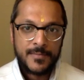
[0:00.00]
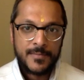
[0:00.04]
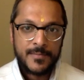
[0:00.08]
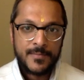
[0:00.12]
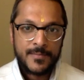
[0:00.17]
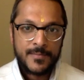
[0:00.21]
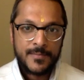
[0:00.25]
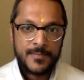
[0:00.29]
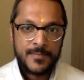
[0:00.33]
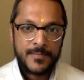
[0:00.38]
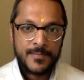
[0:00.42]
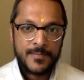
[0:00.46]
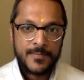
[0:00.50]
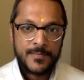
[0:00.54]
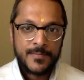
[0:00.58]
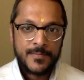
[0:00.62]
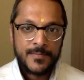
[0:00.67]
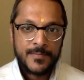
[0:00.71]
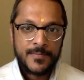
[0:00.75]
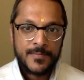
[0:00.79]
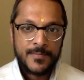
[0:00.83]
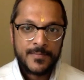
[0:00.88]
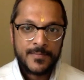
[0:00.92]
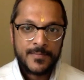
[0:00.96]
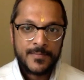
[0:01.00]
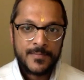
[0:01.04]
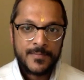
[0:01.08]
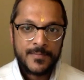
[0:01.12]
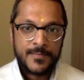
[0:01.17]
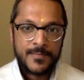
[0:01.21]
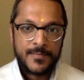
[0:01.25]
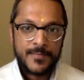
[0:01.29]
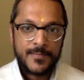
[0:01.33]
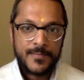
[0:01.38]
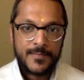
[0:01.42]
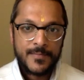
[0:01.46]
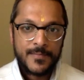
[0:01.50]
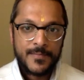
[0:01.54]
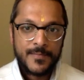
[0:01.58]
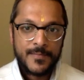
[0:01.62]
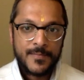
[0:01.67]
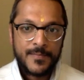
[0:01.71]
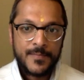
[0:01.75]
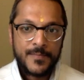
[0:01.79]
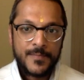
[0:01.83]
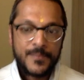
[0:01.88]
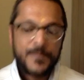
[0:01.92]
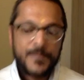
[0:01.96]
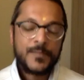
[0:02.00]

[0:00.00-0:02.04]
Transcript: Nobody speaks.